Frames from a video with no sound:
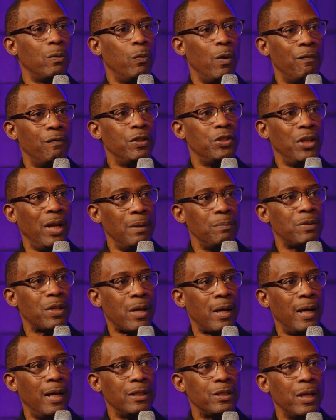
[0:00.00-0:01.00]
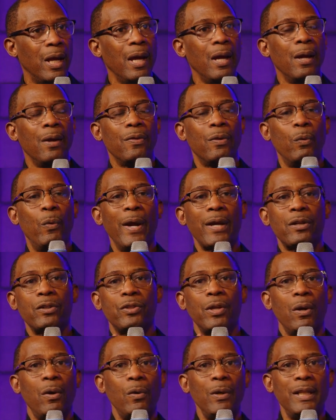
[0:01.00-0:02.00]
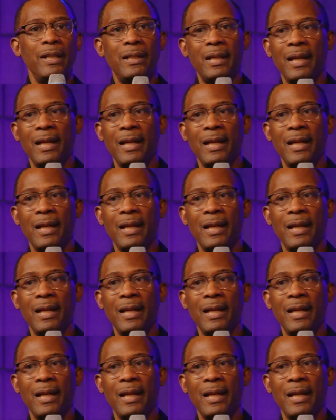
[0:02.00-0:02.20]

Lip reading: Reverend James Cutts. The records are only